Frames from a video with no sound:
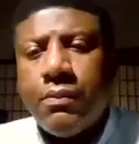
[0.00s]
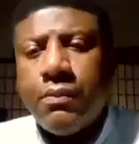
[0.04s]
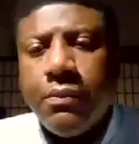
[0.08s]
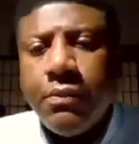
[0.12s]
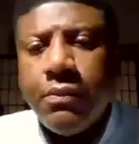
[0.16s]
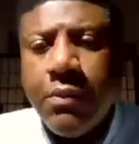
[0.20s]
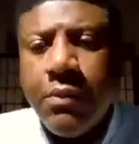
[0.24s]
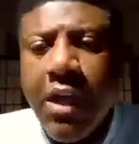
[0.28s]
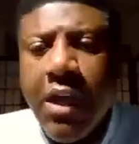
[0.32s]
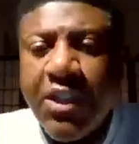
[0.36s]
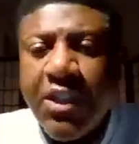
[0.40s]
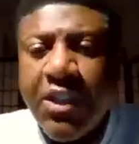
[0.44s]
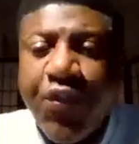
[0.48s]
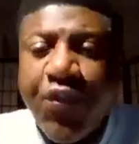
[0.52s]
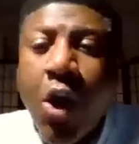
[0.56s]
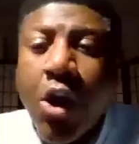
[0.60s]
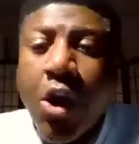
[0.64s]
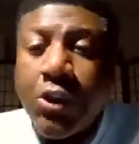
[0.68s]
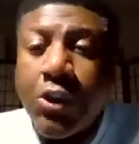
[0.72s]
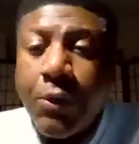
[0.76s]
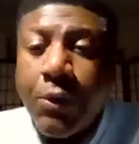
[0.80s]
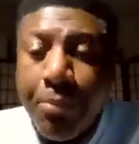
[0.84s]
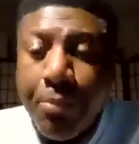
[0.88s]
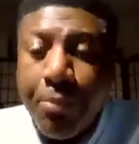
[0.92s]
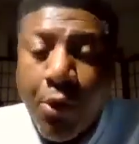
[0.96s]
As far as
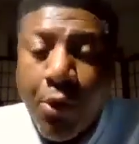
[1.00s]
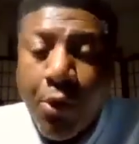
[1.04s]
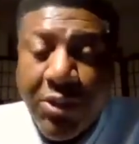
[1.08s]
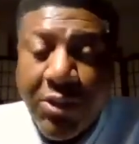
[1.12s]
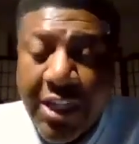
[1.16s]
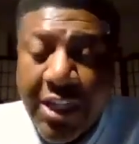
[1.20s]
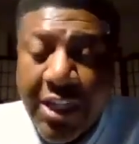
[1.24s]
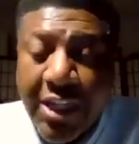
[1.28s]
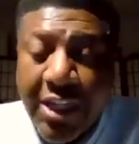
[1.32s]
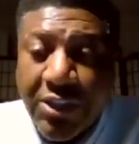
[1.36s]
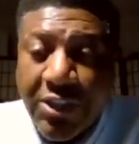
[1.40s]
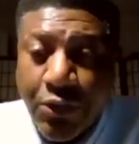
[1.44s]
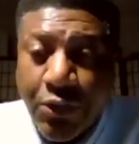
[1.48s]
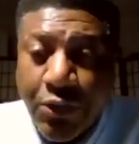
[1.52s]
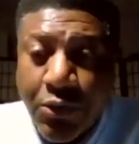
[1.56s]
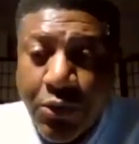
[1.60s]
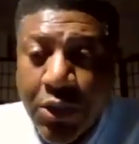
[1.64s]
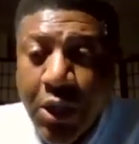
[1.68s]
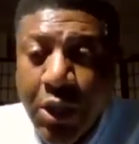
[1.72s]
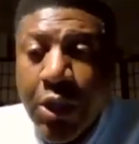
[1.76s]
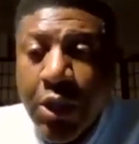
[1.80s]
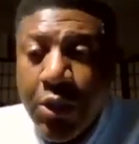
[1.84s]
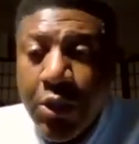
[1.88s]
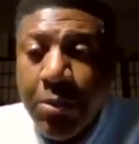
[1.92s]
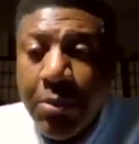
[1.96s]
the protesters,
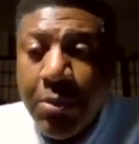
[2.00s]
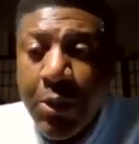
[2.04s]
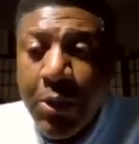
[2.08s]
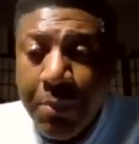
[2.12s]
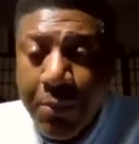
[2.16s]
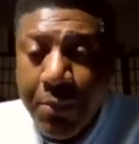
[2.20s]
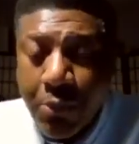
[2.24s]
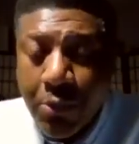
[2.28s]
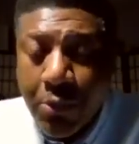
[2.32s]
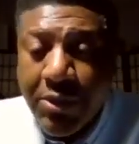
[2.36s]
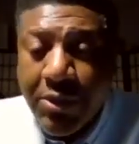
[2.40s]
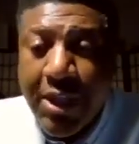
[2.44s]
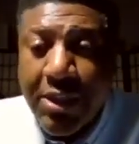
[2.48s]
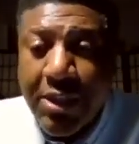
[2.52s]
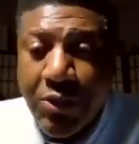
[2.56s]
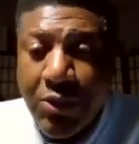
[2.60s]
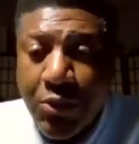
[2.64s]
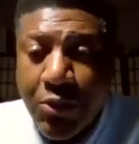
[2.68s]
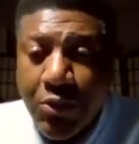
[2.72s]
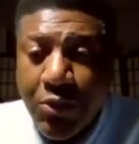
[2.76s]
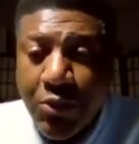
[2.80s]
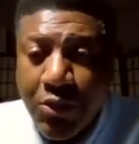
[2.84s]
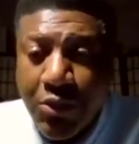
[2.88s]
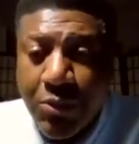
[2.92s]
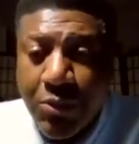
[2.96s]
you mean the protesters?